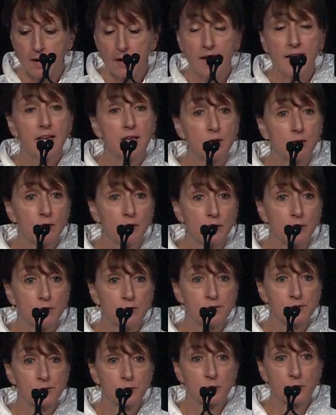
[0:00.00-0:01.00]

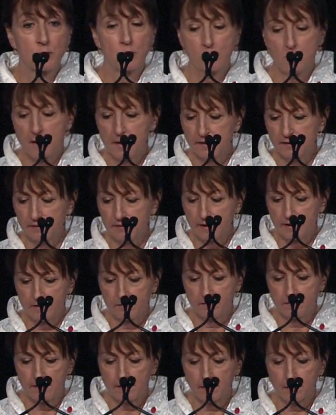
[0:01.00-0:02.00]
interviews with our Mind and Life
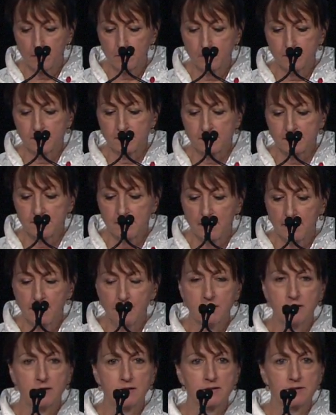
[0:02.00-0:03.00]
fellows and
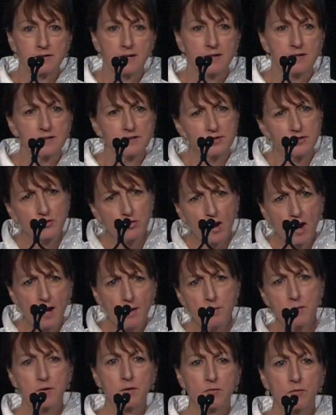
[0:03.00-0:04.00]
scientists that
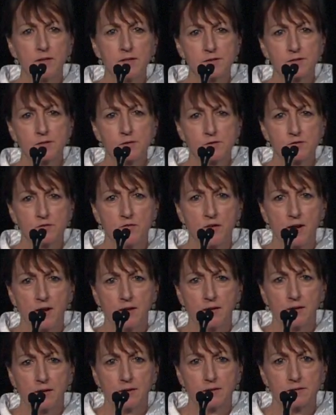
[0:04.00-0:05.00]
describe their research
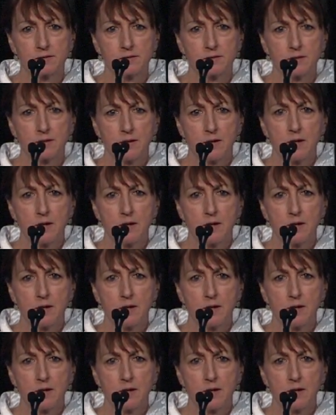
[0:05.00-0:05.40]
findings,